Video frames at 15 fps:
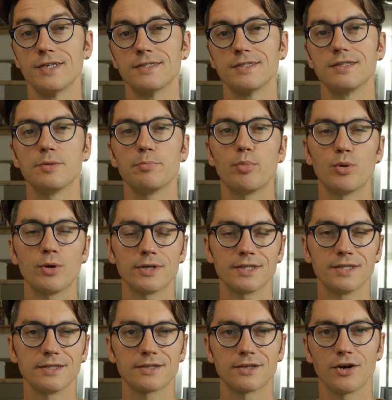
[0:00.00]
is an
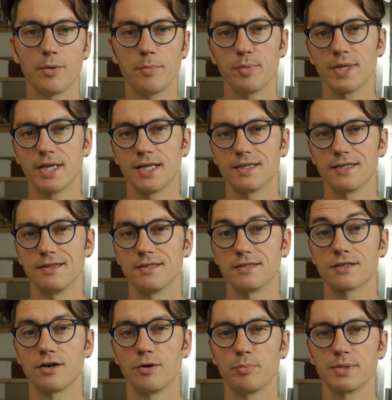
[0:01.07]
important component in this
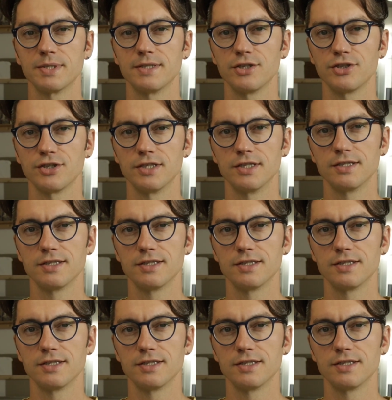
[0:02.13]
composition